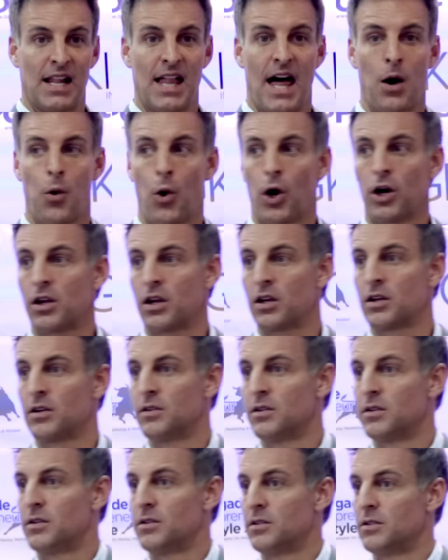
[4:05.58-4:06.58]
a lot of work?
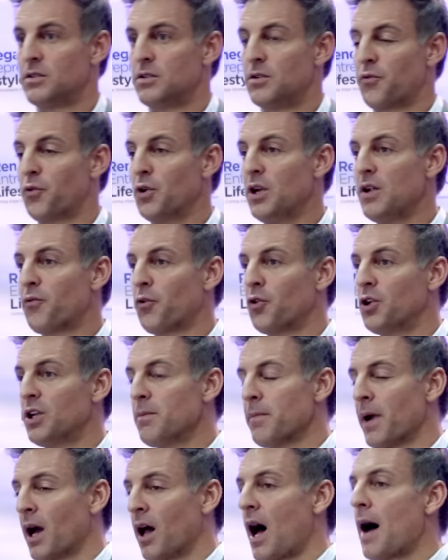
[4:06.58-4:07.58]
Free for
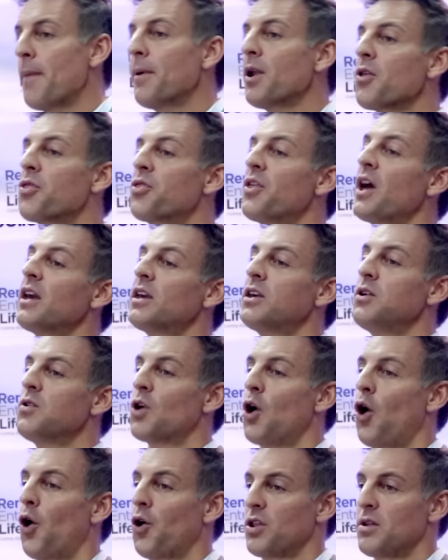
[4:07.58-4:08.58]
email. How about a thank you
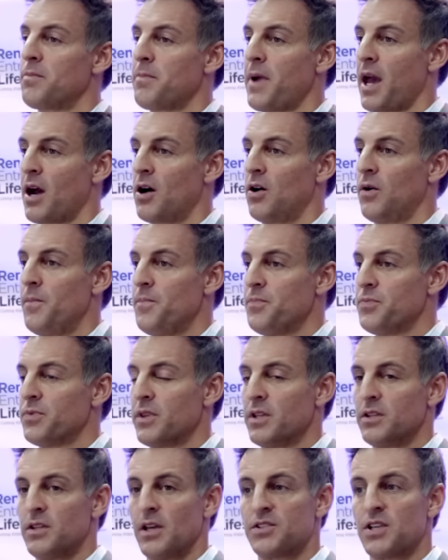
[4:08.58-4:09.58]
card in the mail
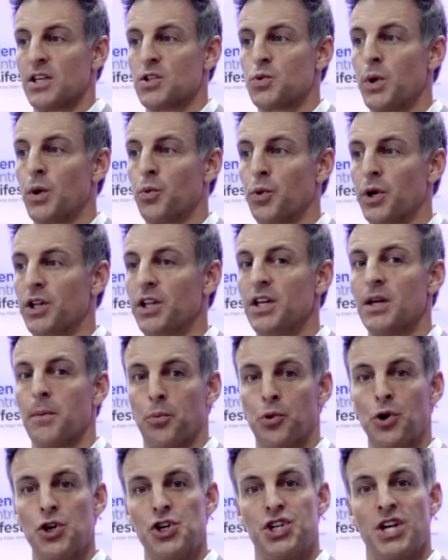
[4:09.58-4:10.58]
that says, we really
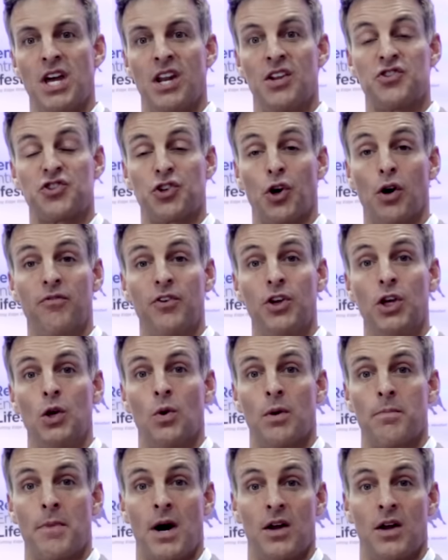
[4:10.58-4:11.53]
appreciated serving you at